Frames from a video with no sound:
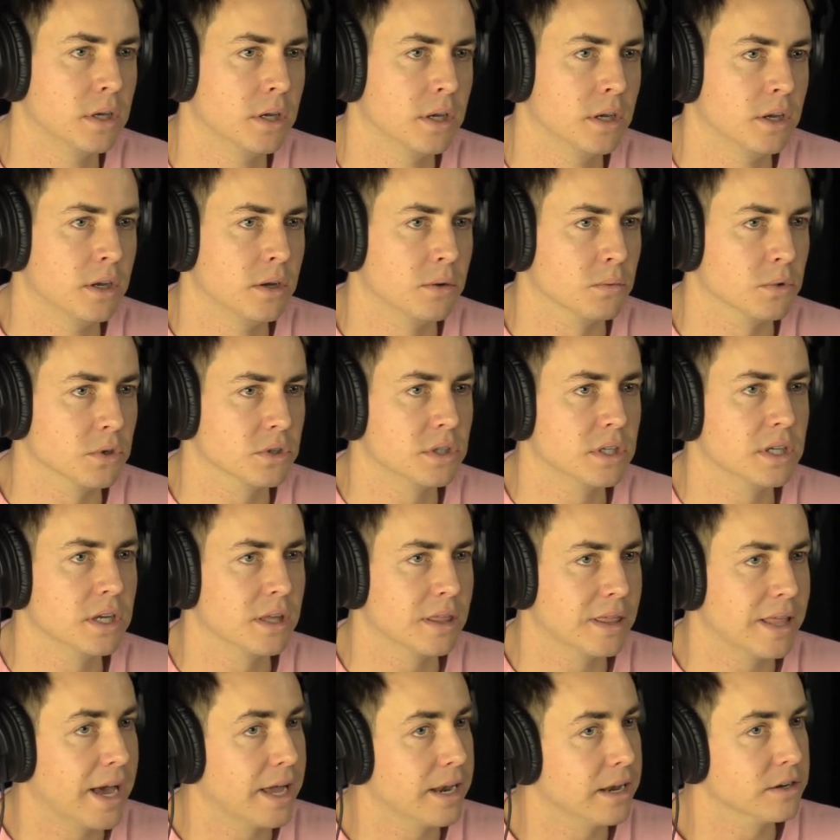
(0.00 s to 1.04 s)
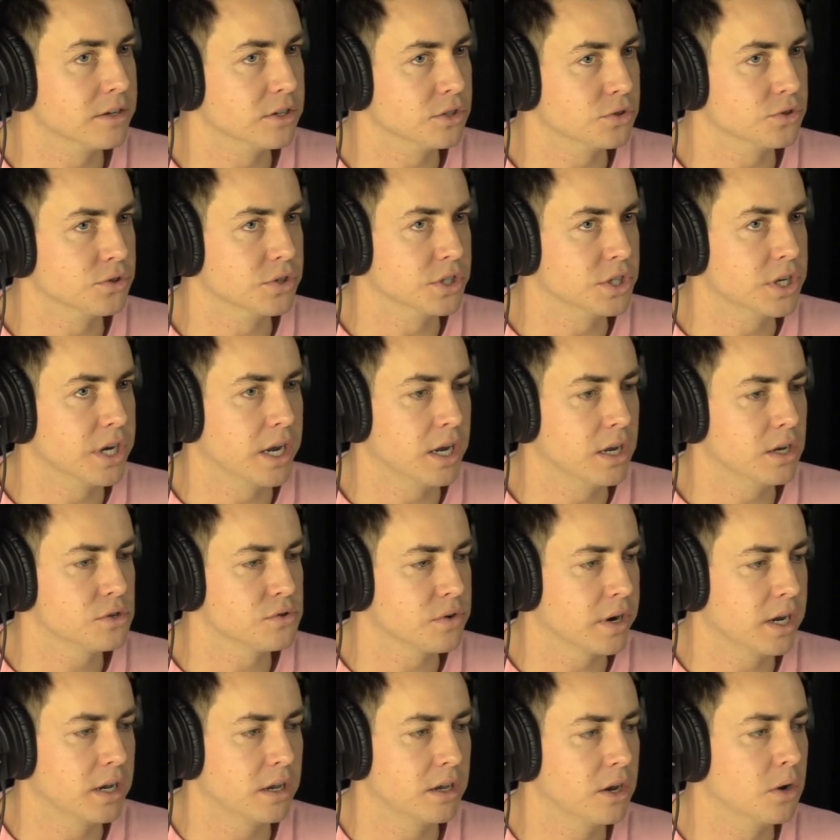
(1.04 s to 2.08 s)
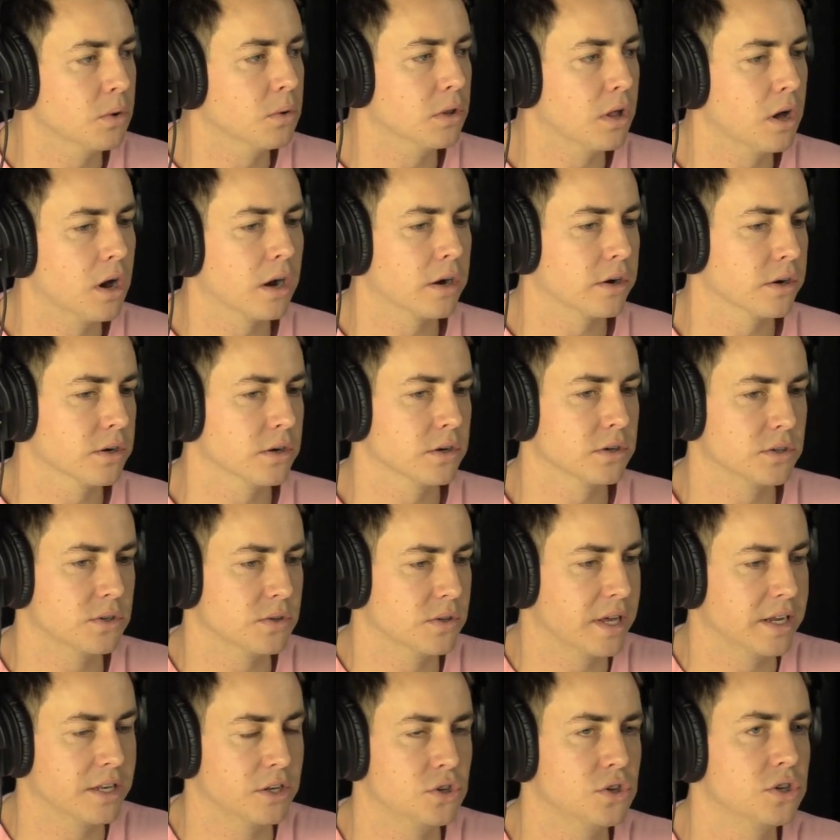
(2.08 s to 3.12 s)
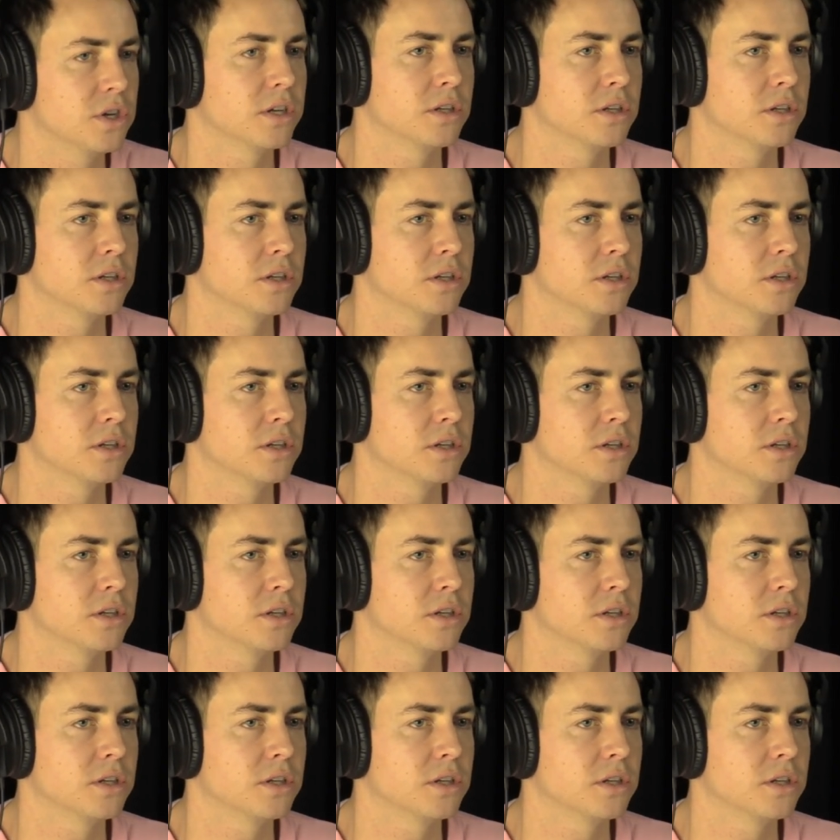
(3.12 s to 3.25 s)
Right. We're seeing that industry change. Right. No longer do they